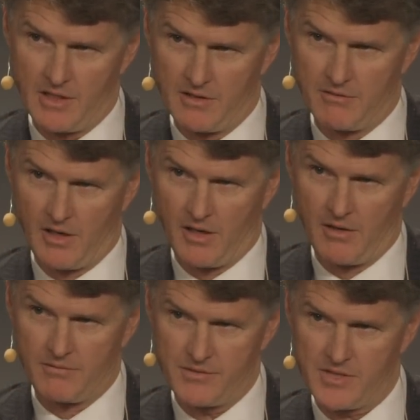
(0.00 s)
in uh,
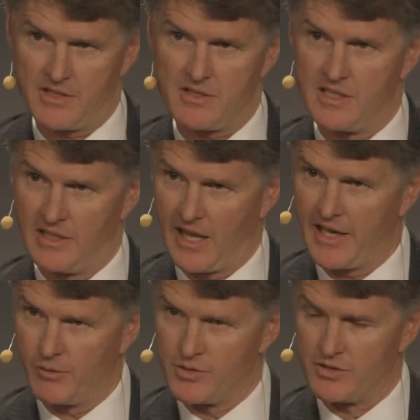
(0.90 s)
mm-hmm. sixteen
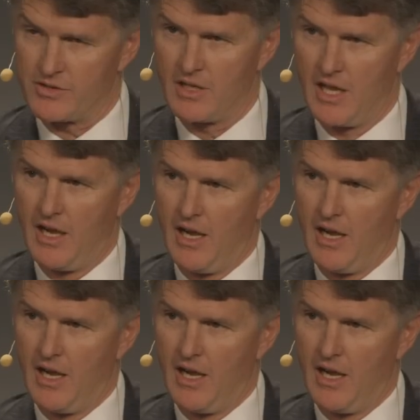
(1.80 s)
languages.